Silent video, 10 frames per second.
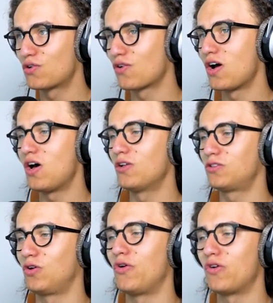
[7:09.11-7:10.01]
crawl
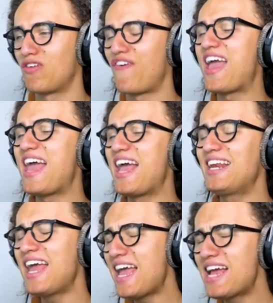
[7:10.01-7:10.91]
to the
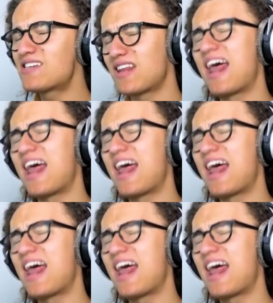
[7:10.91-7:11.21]
finish